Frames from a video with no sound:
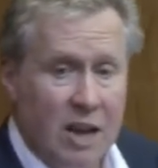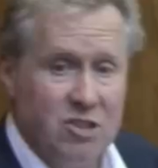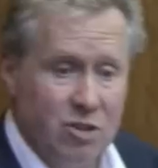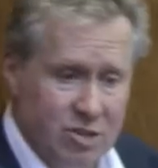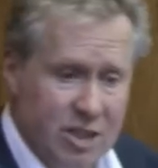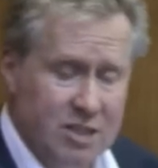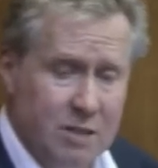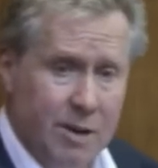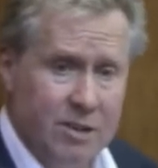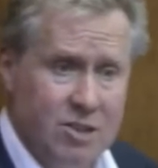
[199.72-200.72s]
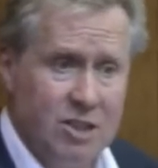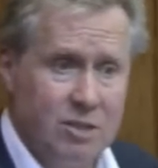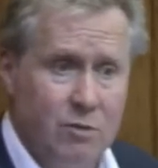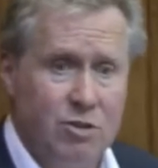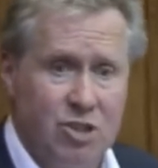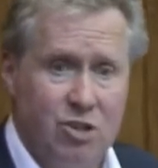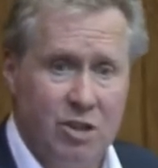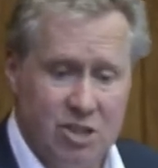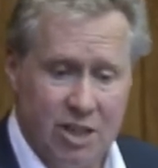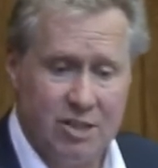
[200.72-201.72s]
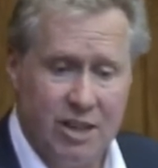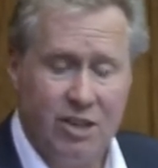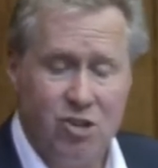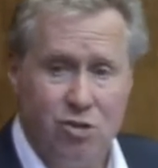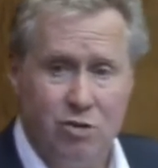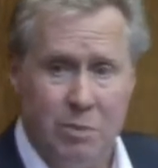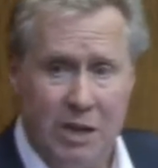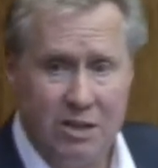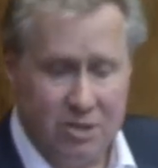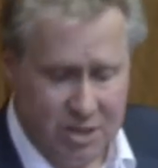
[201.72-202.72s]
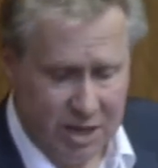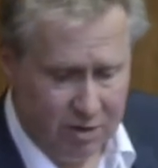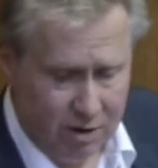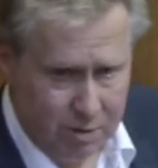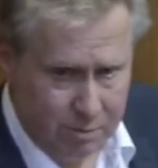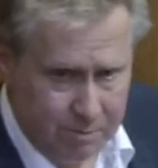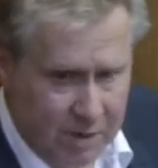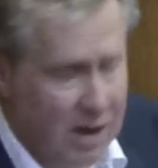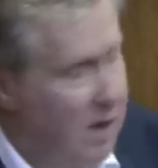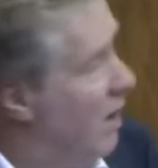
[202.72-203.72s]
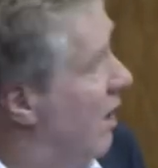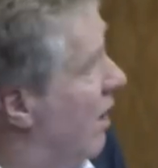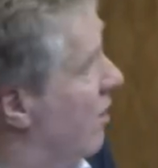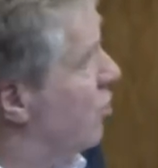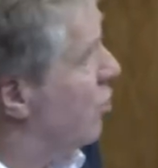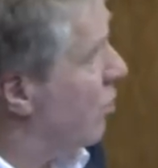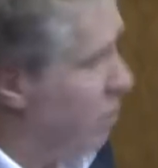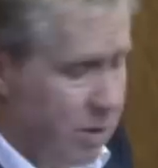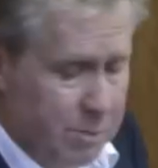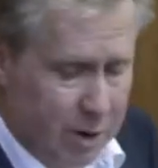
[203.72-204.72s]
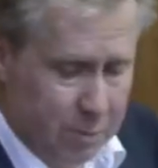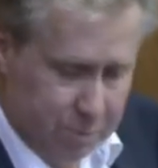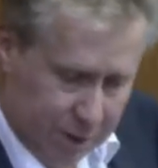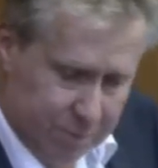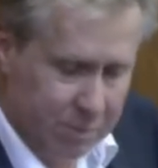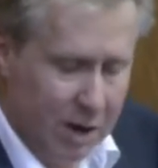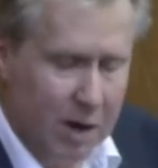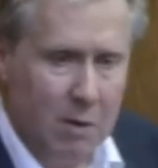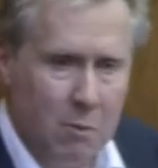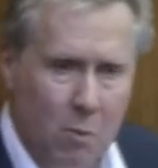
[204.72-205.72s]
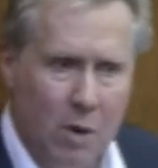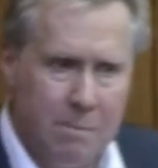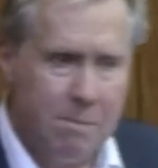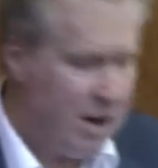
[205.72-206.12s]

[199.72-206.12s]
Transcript: It's not ten to the minus six, of course, at sixteen it should be zero uh, torr, but, but it